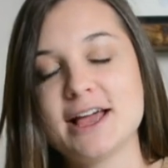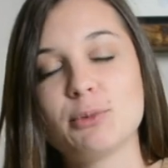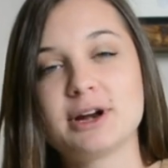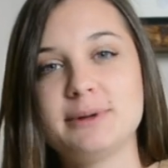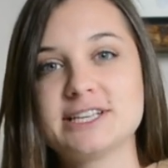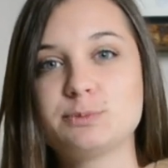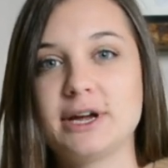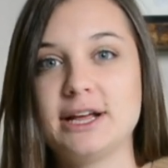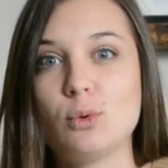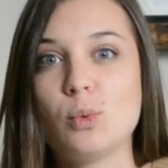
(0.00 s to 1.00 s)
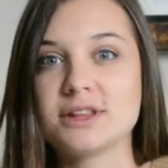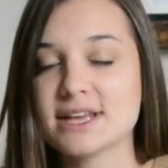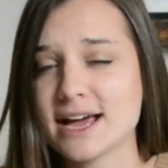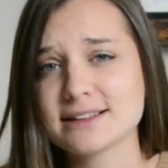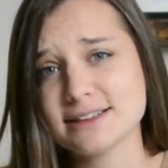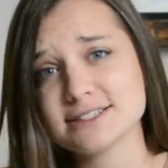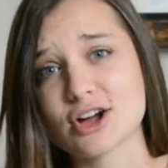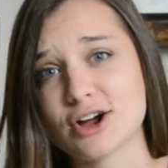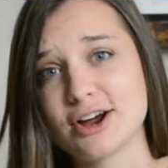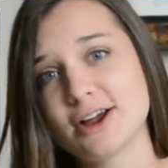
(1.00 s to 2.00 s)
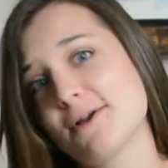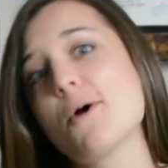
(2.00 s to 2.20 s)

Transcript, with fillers: We're going to be explaining what the heck these are,